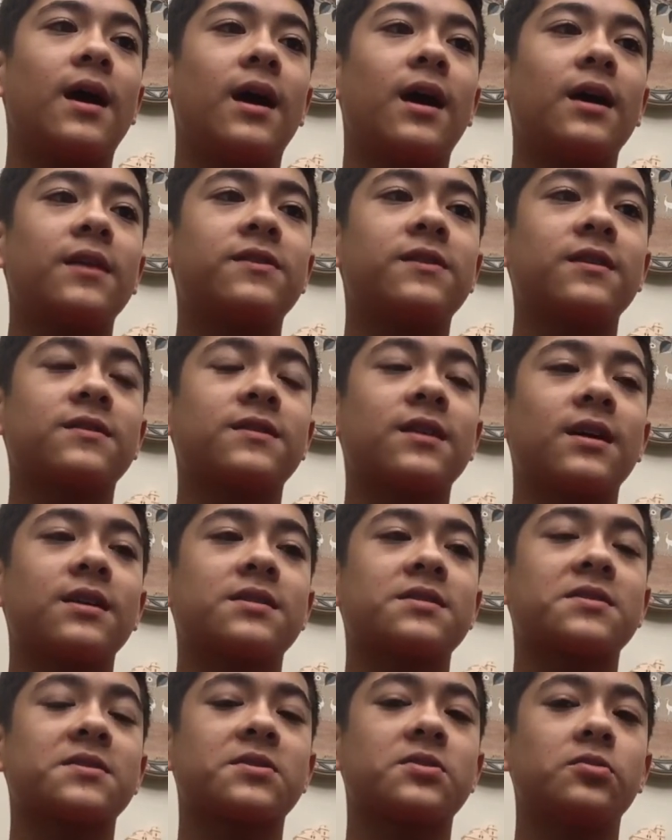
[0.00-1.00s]
I think
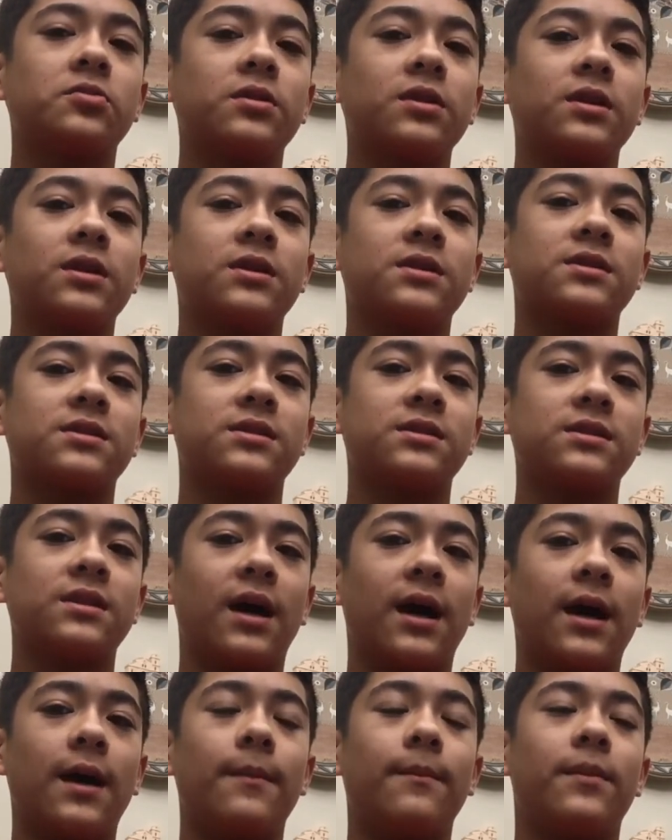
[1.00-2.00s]
that school is
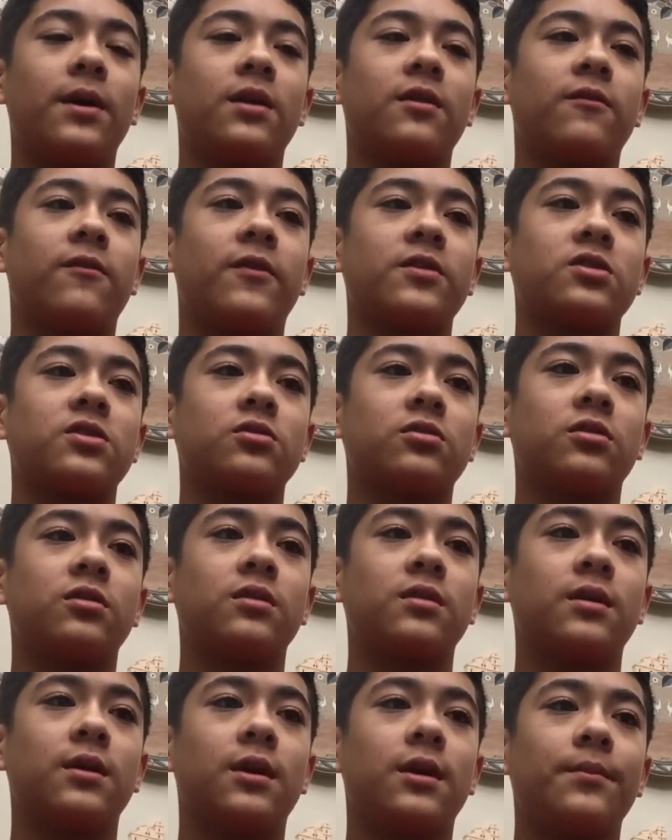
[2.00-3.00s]
not
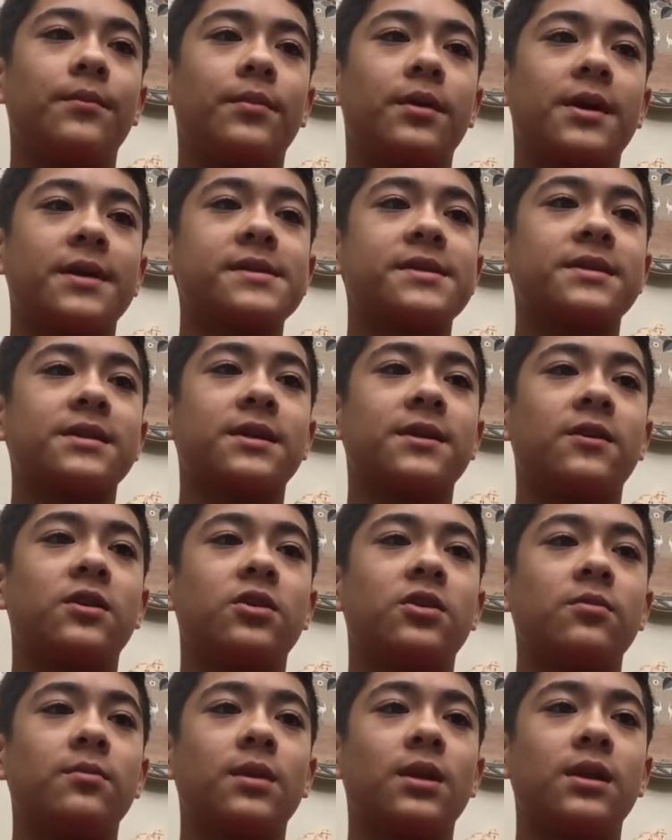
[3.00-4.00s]
beneficial because it
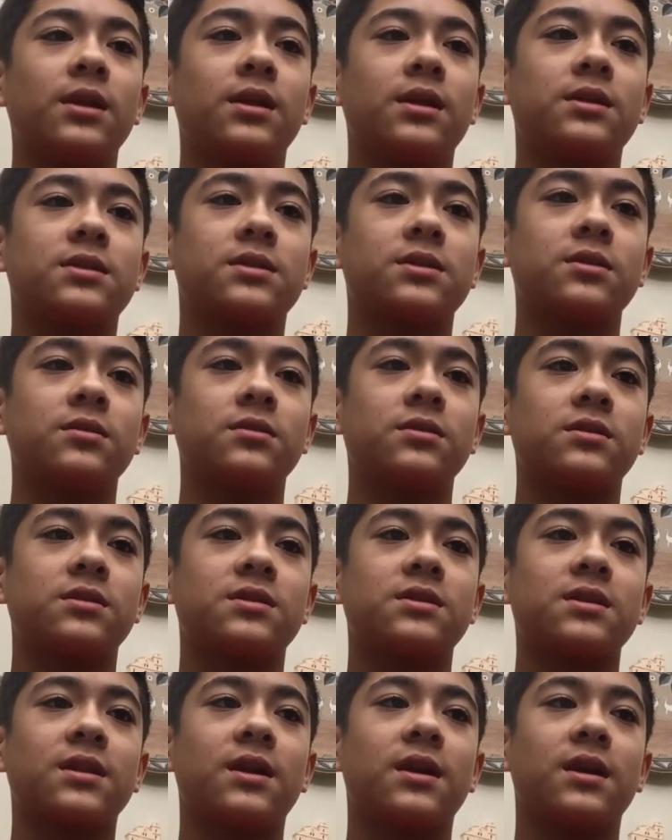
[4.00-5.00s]
humiliates
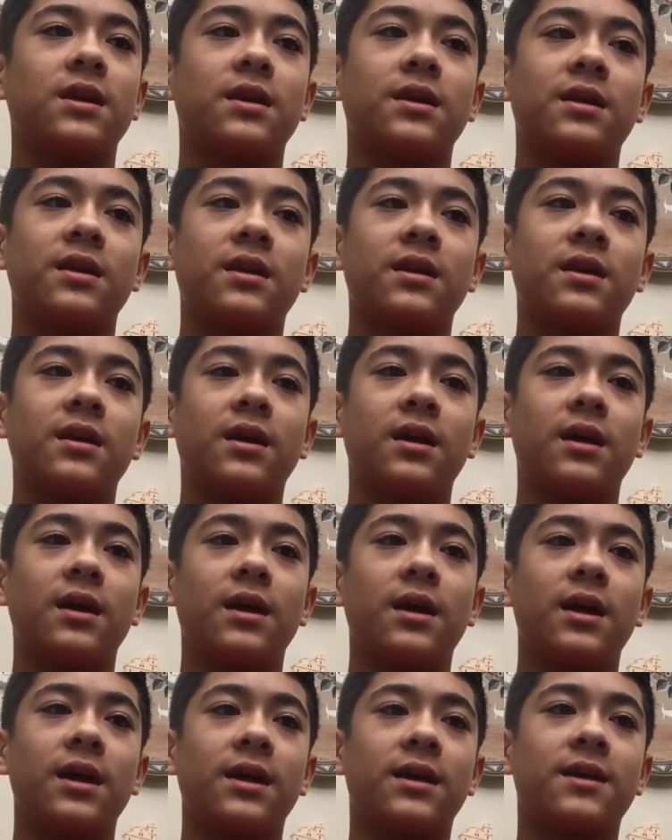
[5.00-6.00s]
students and
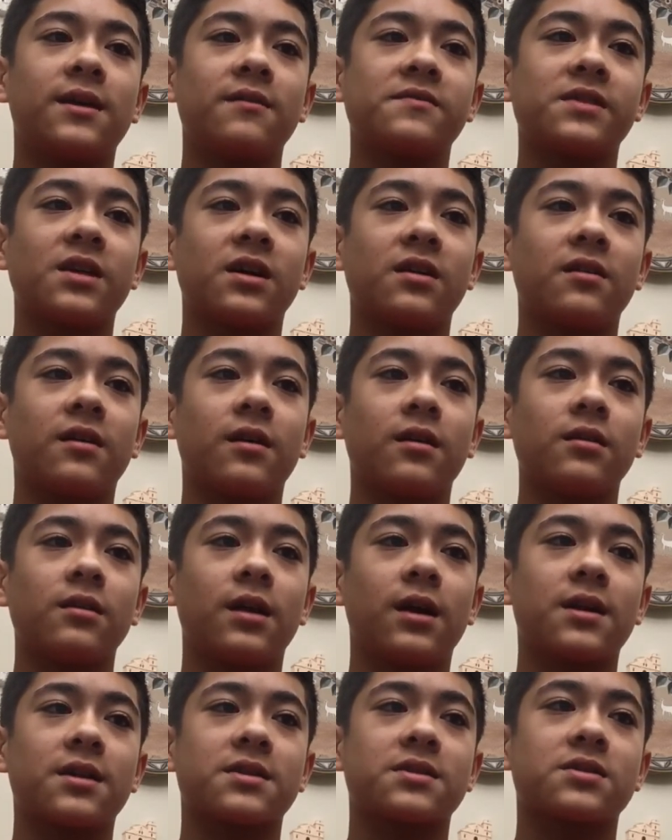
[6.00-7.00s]
it gives out a
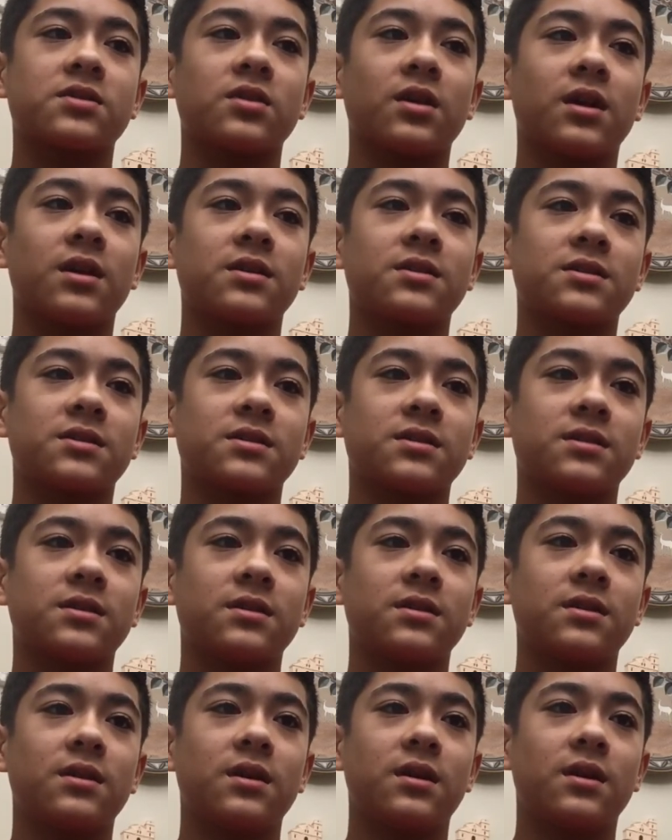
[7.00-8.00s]
lot of stress.
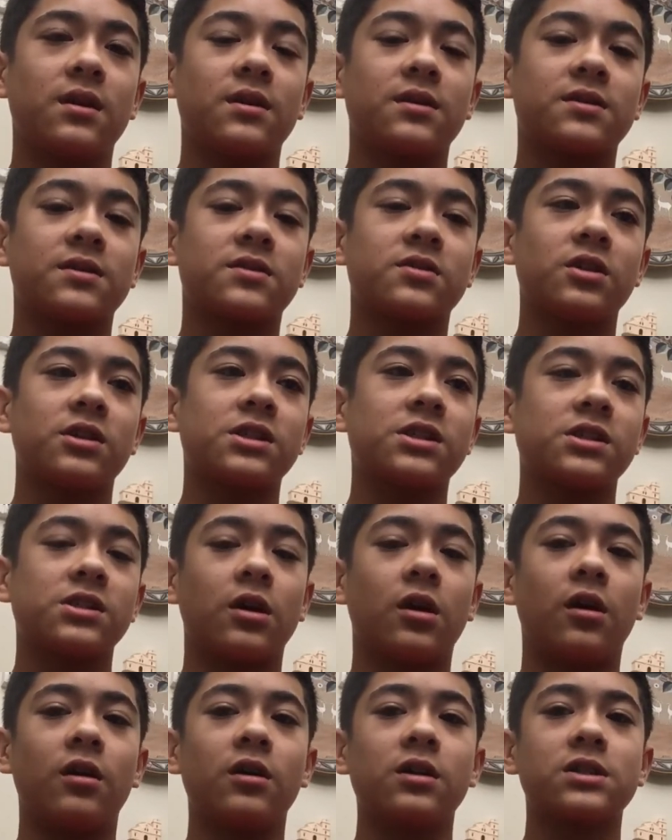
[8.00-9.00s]
Stress is
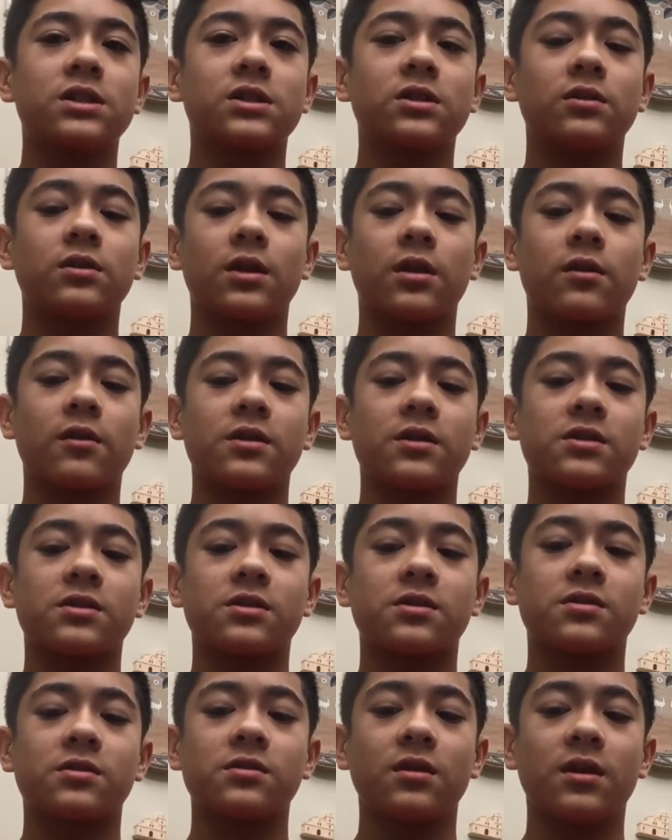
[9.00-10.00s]
also another
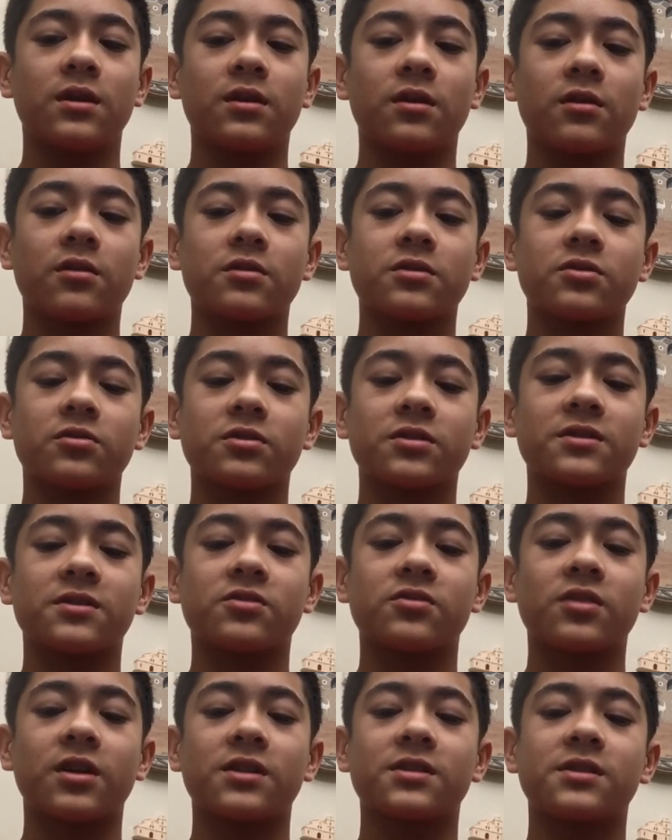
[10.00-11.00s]
another source of
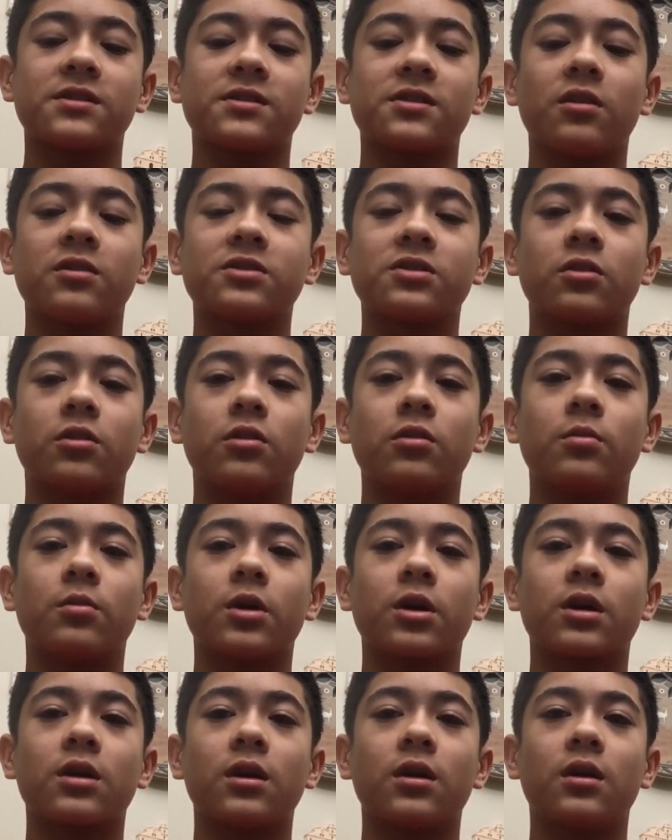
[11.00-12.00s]
stress is also
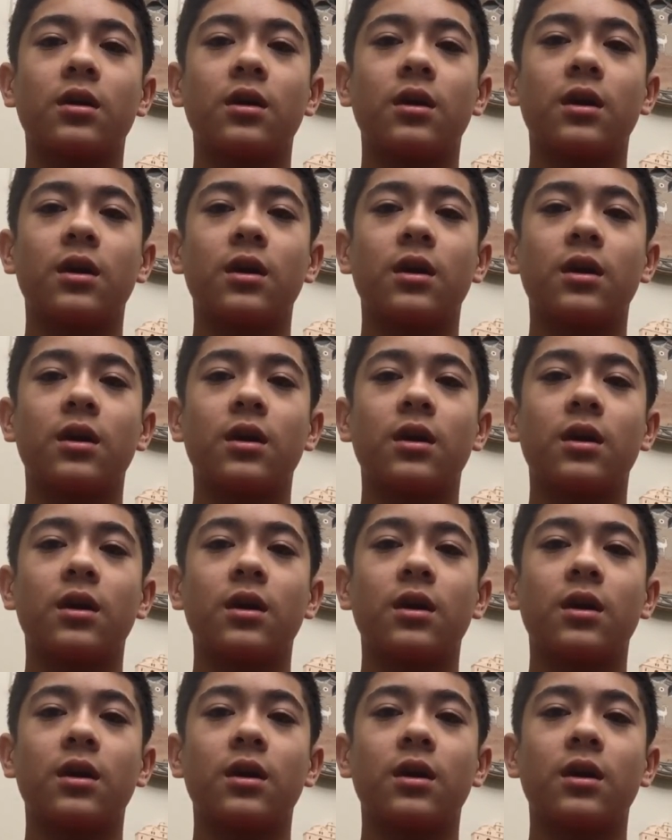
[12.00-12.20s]
homework.